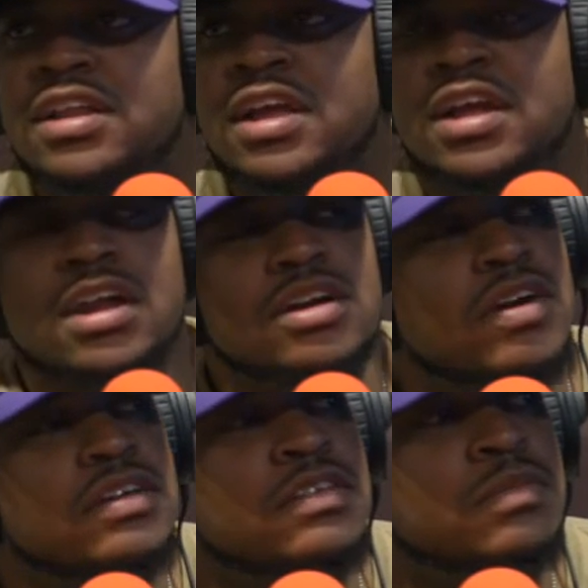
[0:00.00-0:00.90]
It's kind of
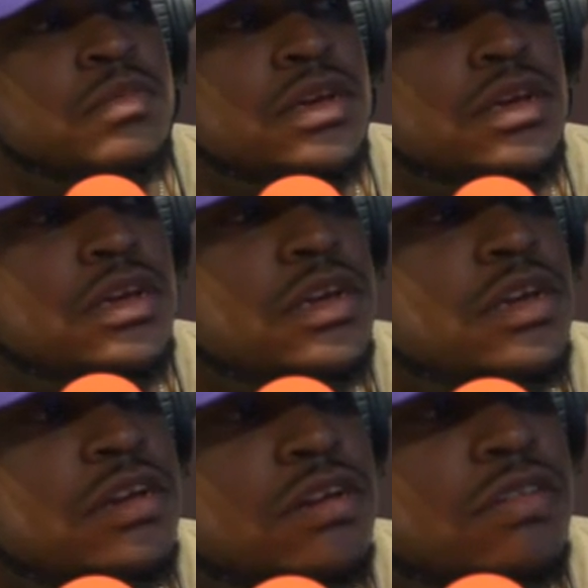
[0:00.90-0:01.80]
crazy to me.
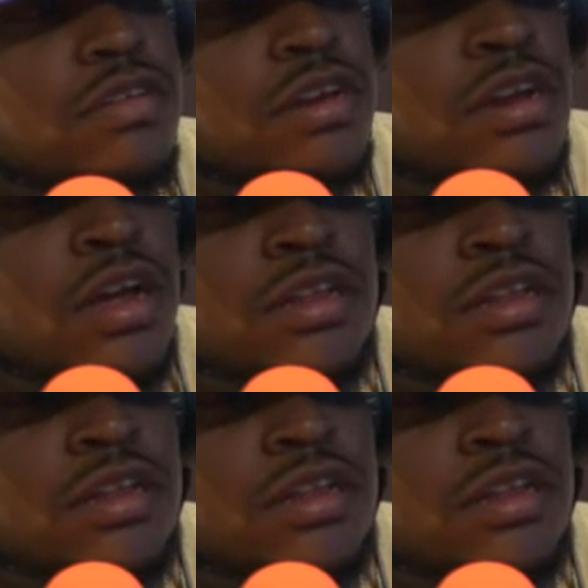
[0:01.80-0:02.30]
You know what I'm saying? Like,